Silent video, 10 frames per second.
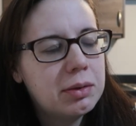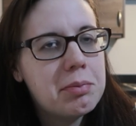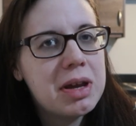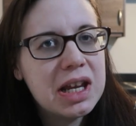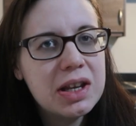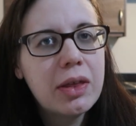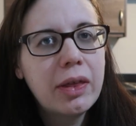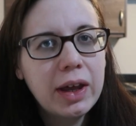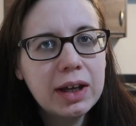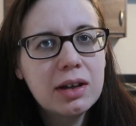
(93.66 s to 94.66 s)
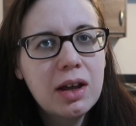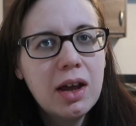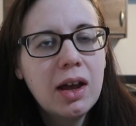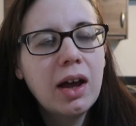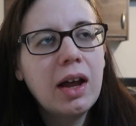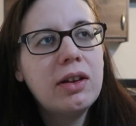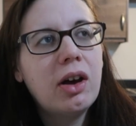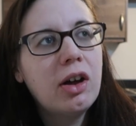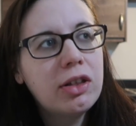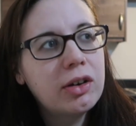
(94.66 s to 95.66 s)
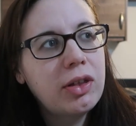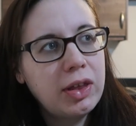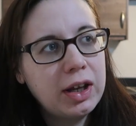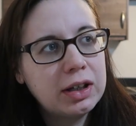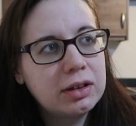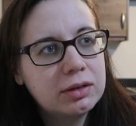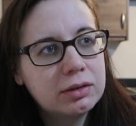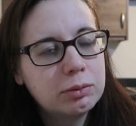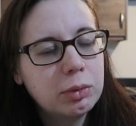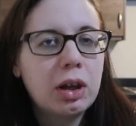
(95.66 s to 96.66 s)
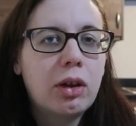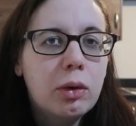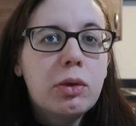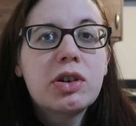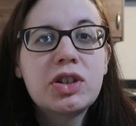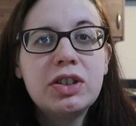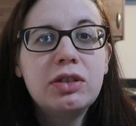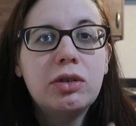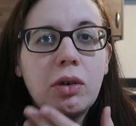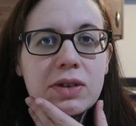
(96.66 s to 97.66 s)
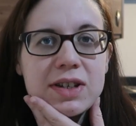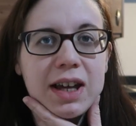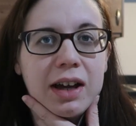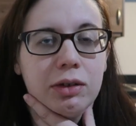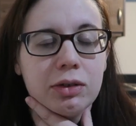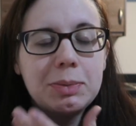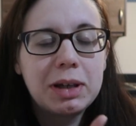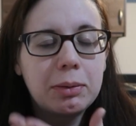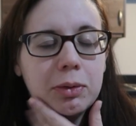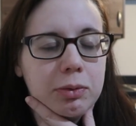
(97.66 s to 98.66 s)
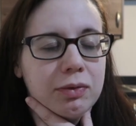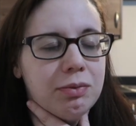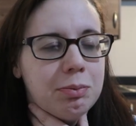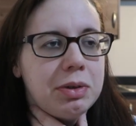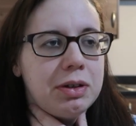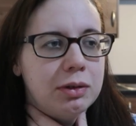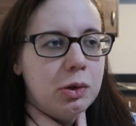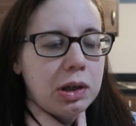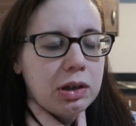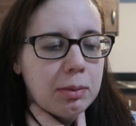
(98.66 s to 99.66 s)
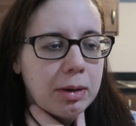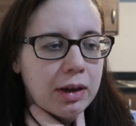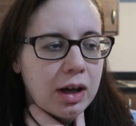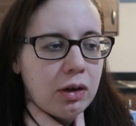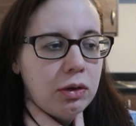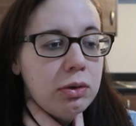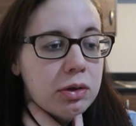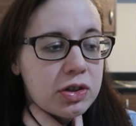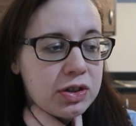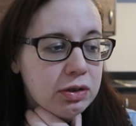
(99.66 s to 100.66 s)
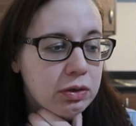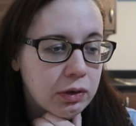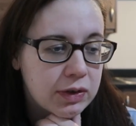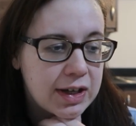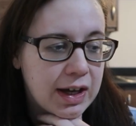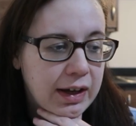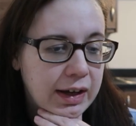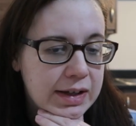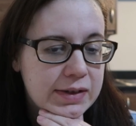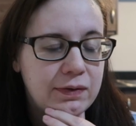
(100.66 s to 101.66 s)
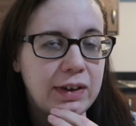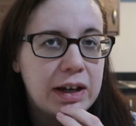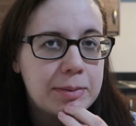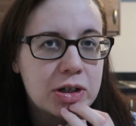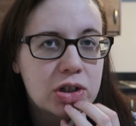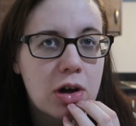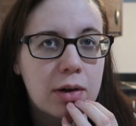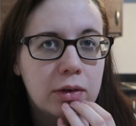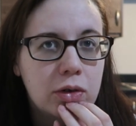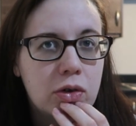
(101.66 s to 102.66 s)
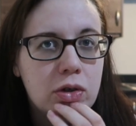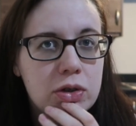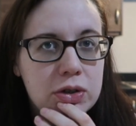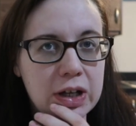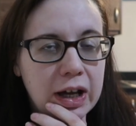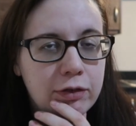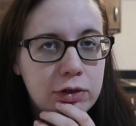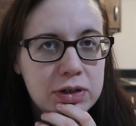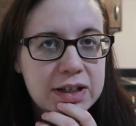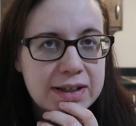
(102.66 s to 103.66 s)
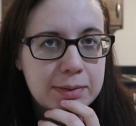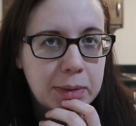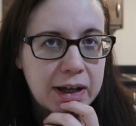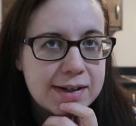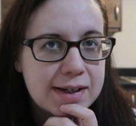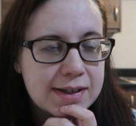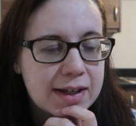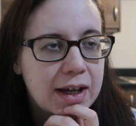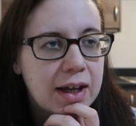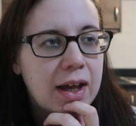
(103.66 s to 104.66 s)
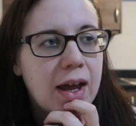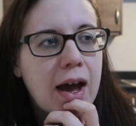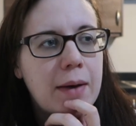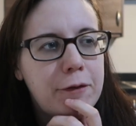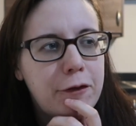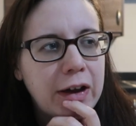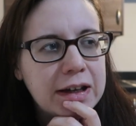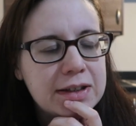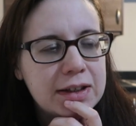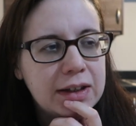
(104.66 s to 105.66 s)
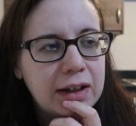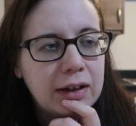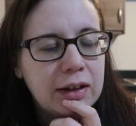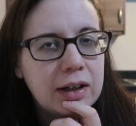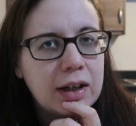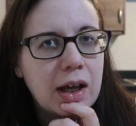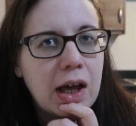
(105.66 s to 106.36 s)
the main thing. And the other thing, well, although there's still nausea, I'll speak quickly about that. Although there's still nausea, it's very much good to have good days and bad days. I'm finding that